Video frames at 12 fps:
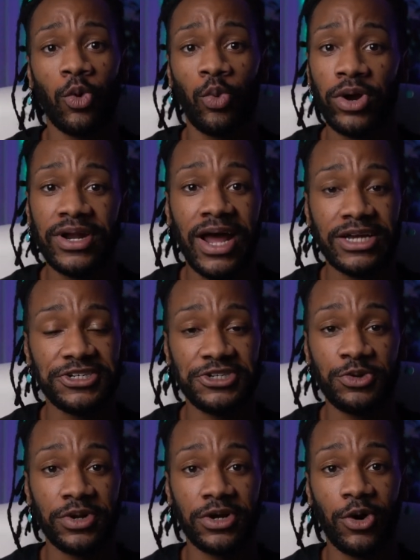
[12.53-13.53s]
We're not
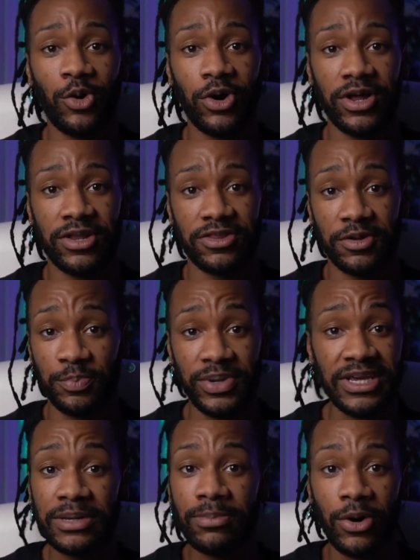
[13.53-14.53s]
shooting on the
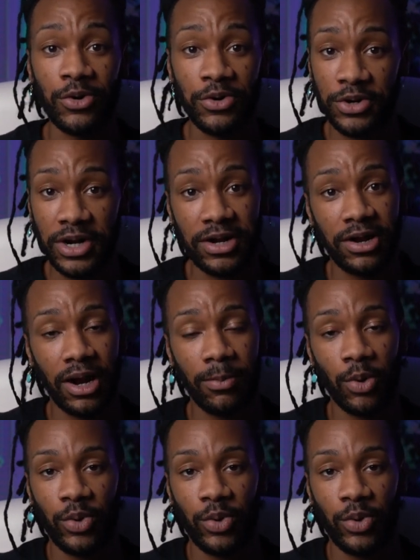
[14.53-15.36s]
P mode on your camera.